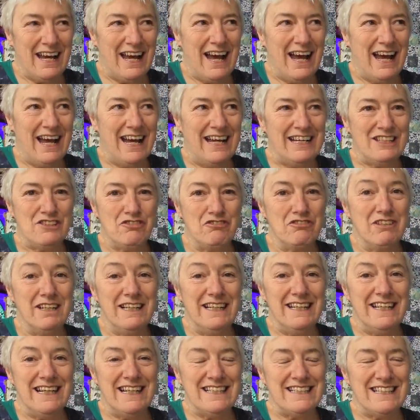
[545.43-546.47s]
Uh, it's
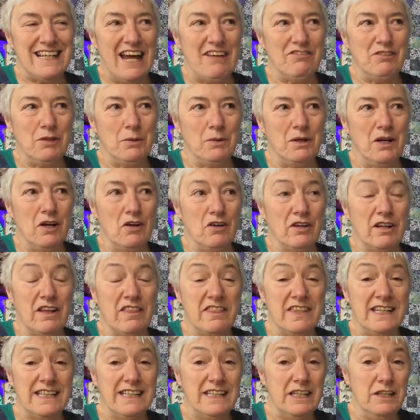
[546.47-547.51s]
really nice to have you along.
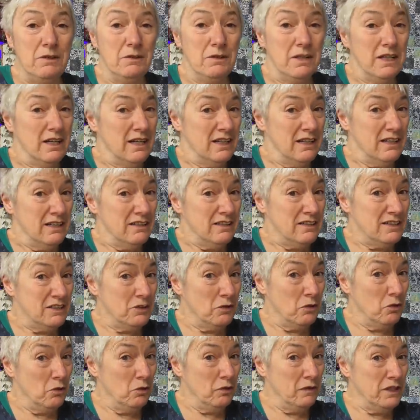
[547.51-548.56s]
Thank you to
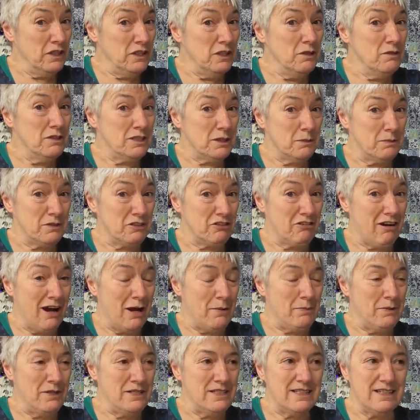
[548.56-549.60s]
all the new
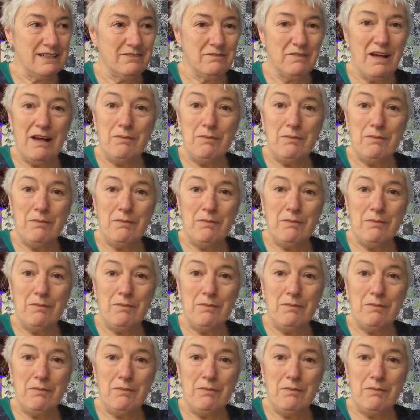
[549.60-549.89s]
subscribers.